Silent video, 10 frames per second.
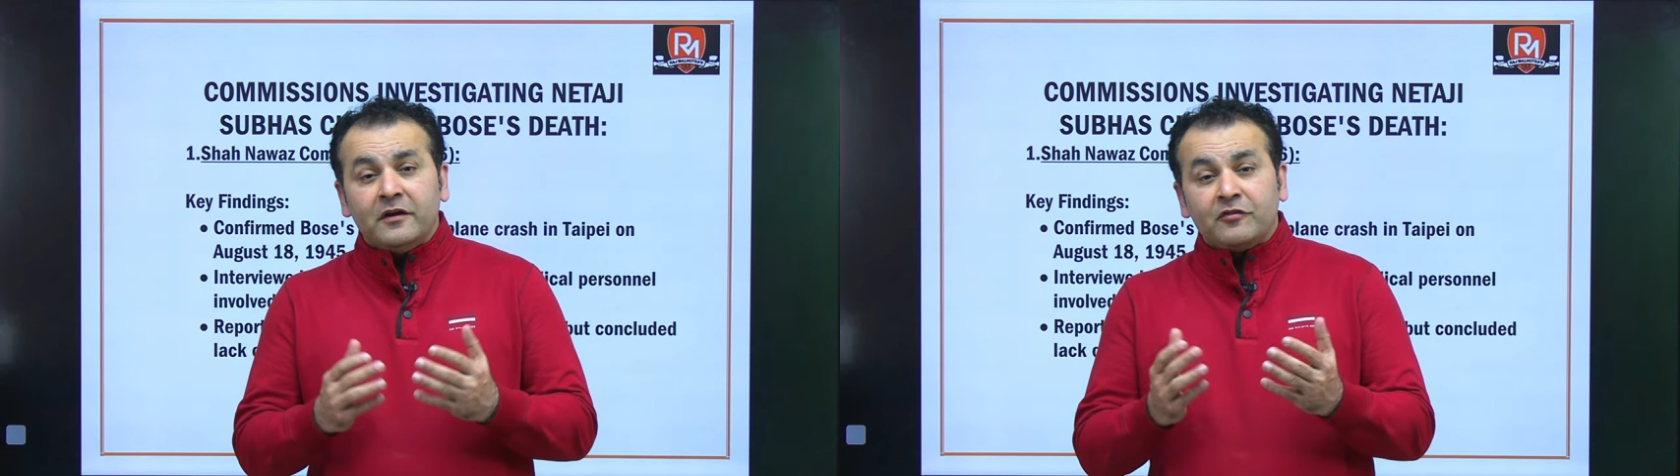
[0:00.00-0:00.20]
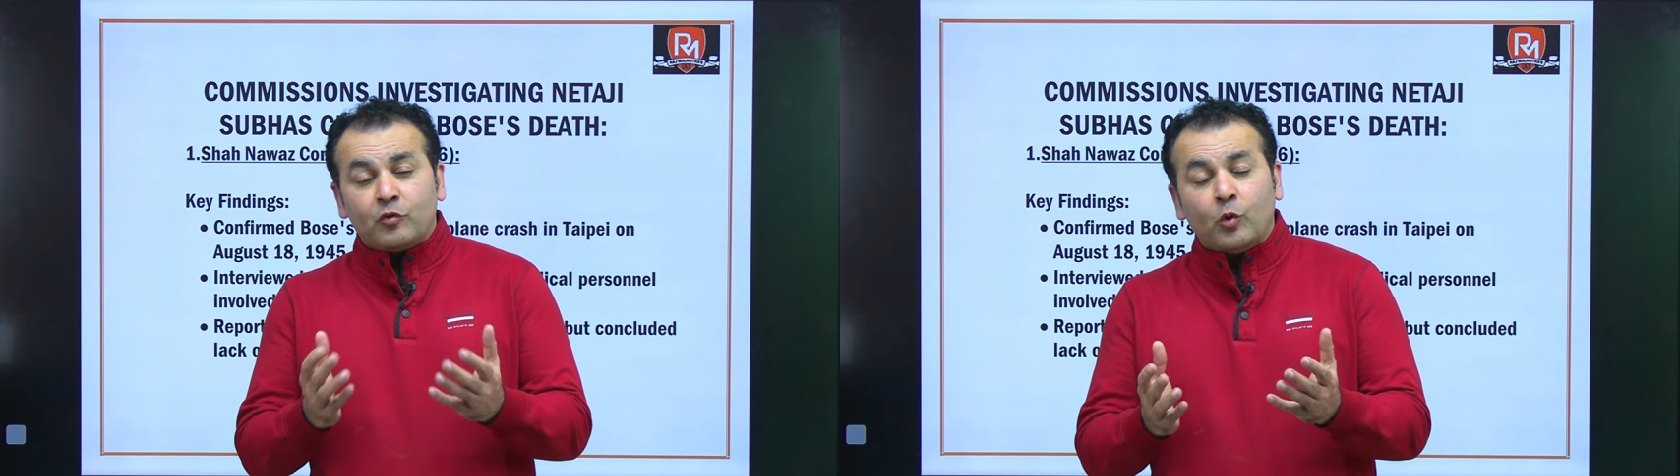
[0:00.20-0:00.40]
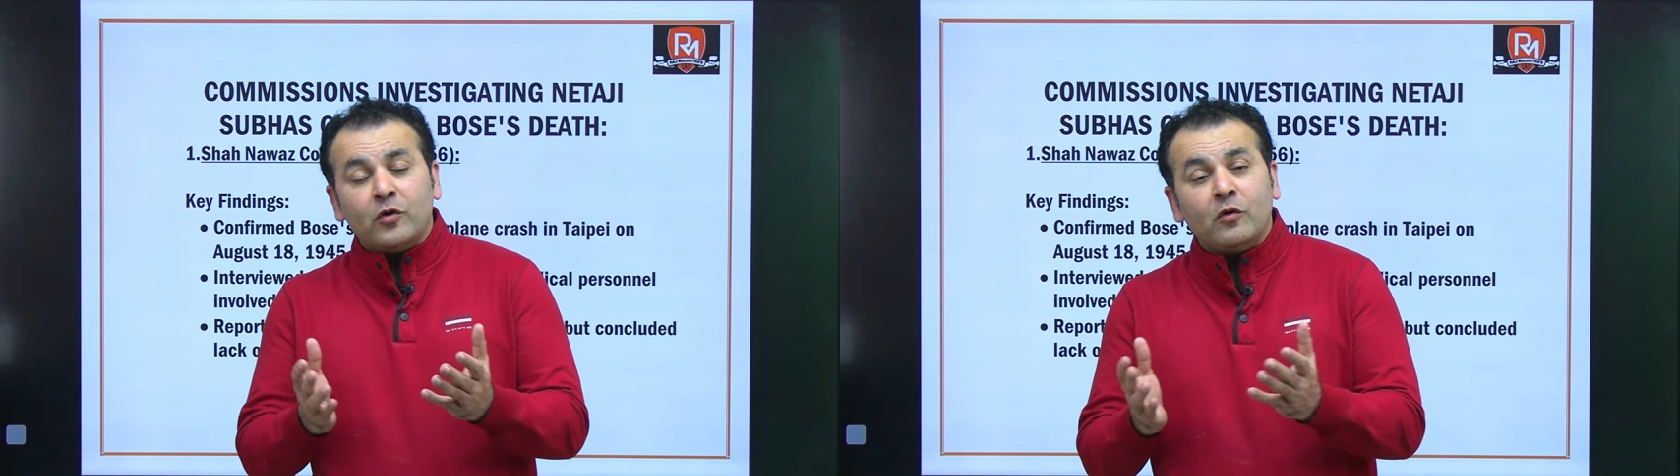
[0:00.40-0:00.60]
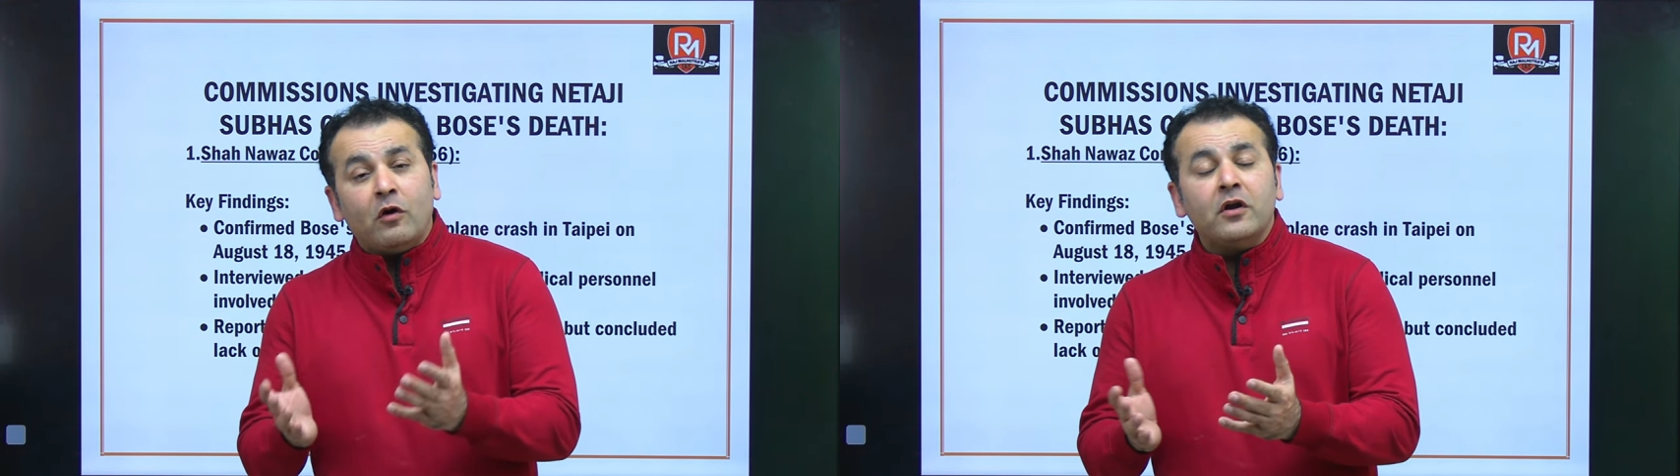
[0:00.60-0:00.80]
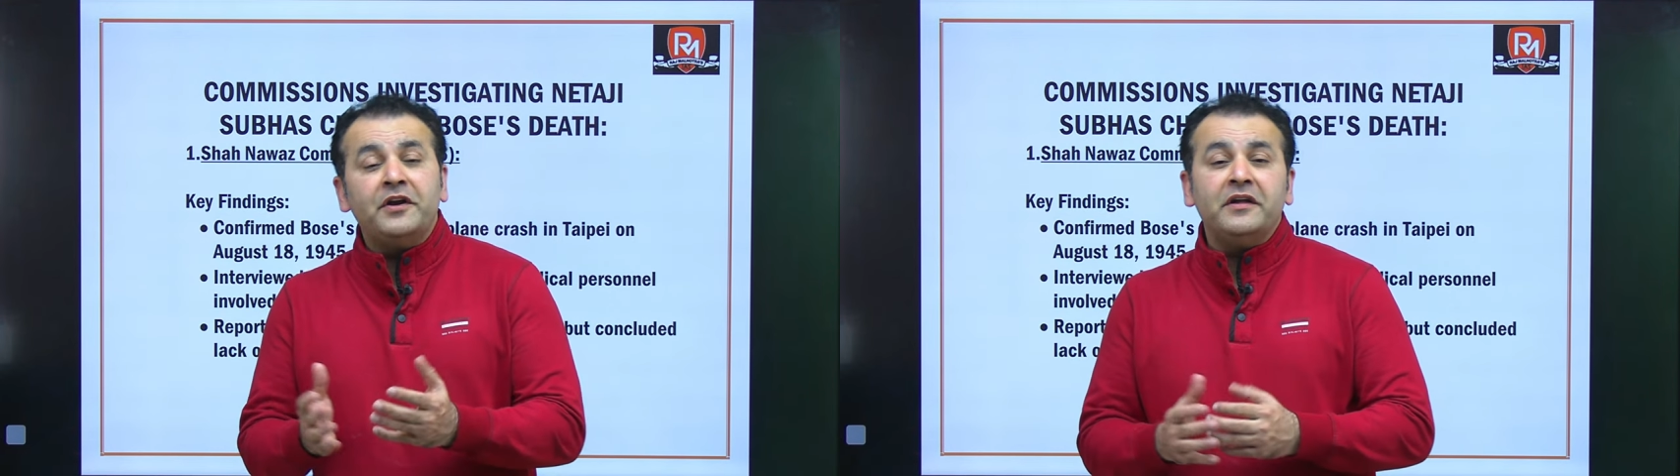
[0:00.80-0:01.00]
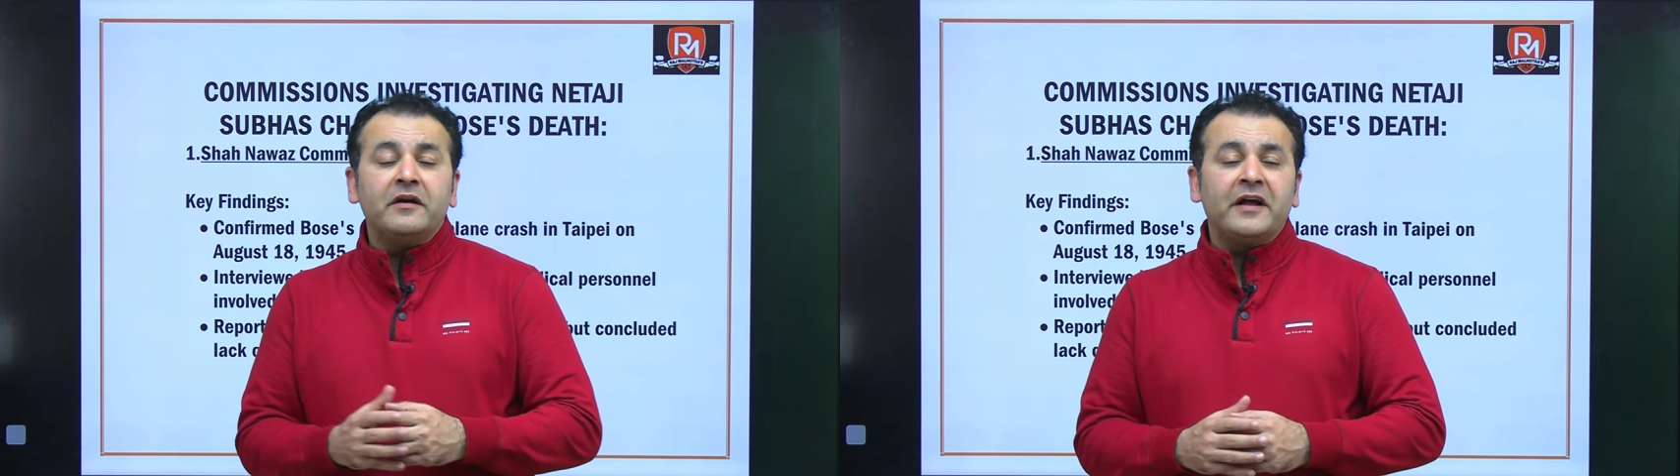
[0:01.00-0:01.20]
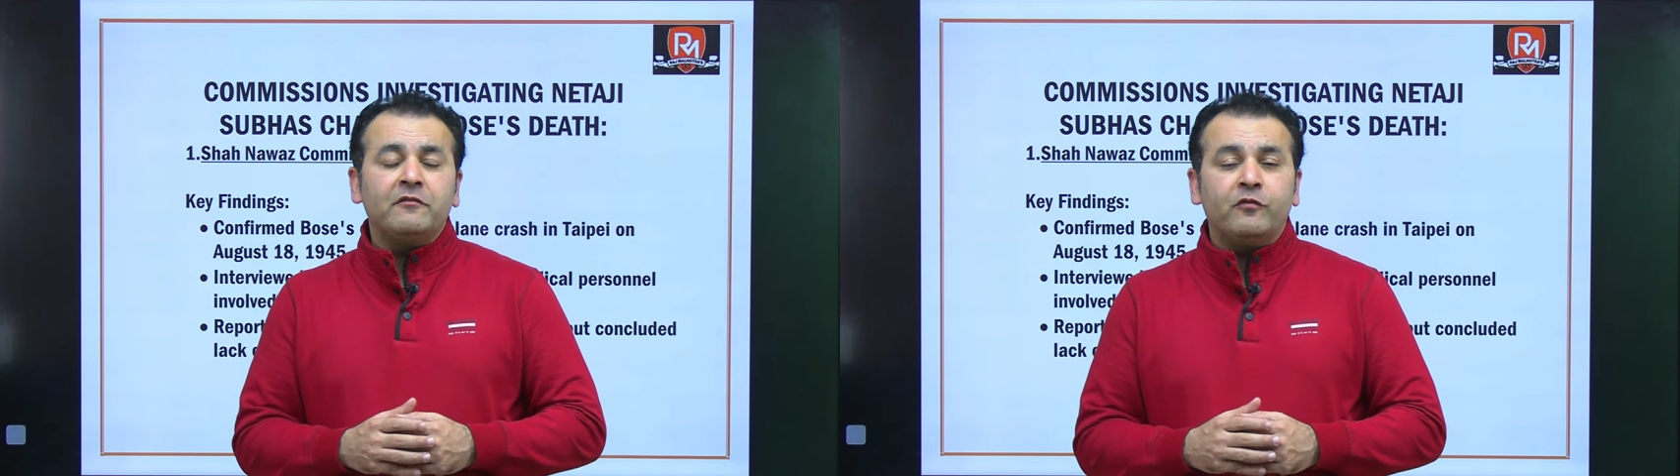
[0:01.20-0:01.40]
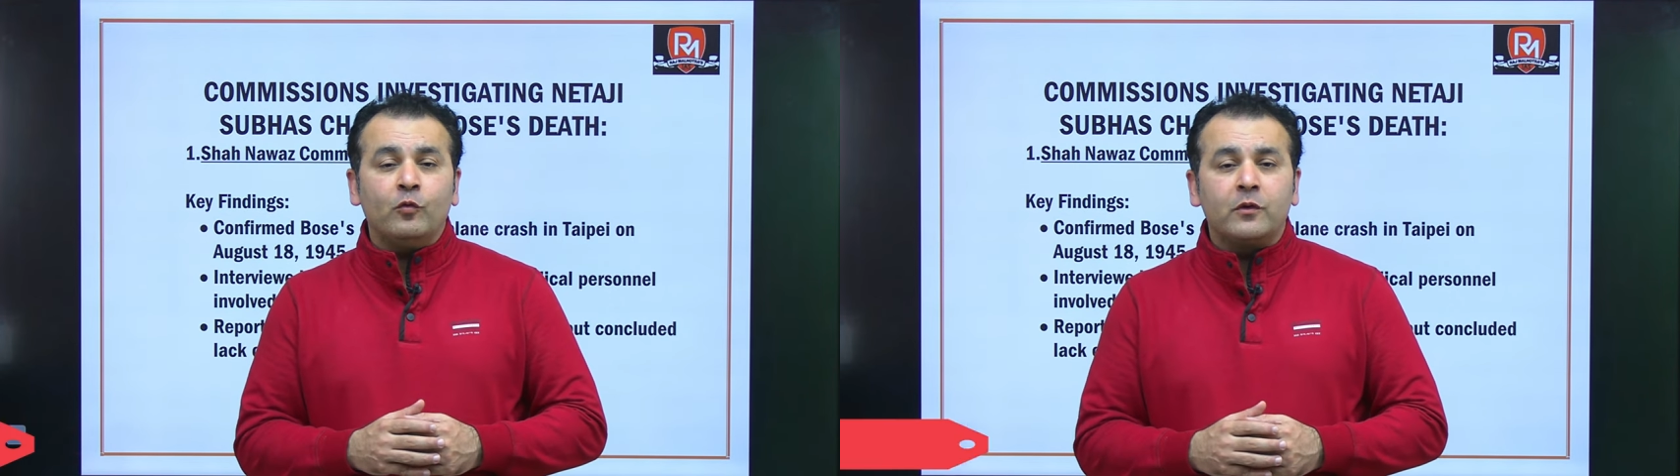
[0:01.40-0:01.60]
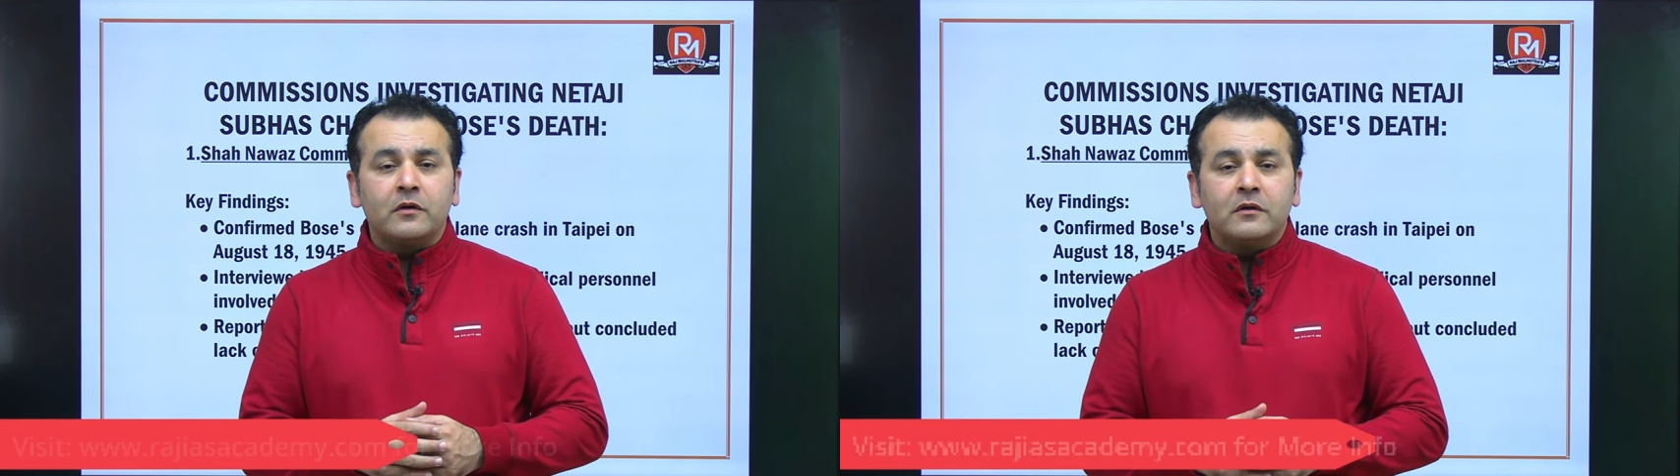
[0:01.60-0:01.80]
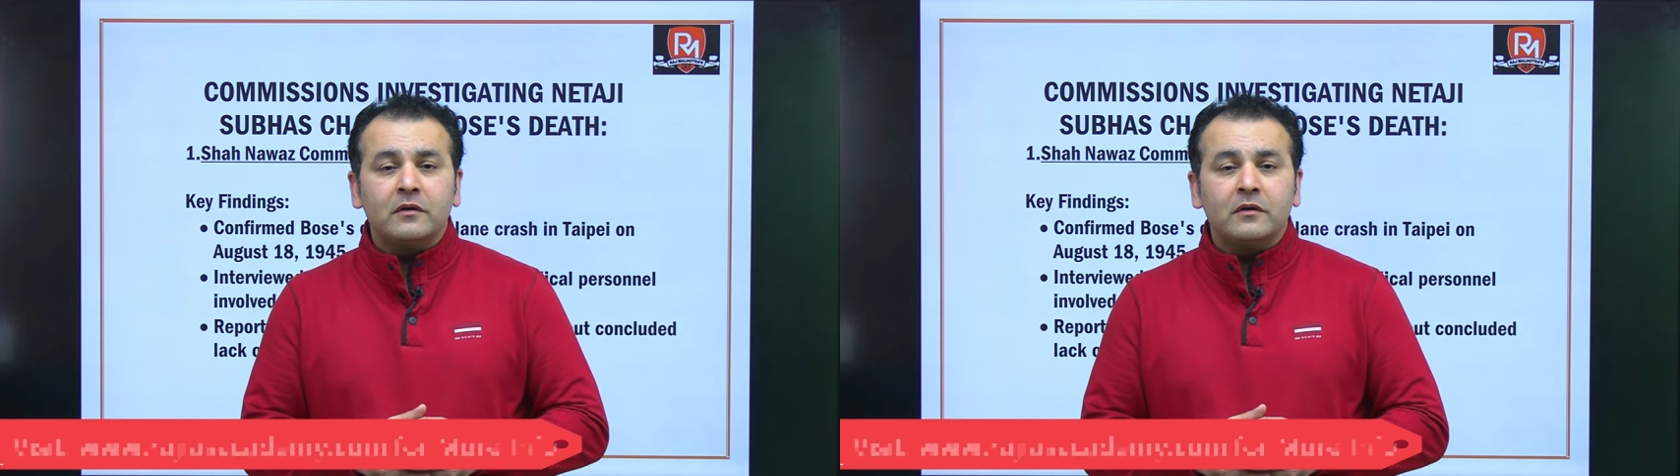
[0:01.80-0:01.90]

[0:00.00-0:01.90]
scored All India rank 4,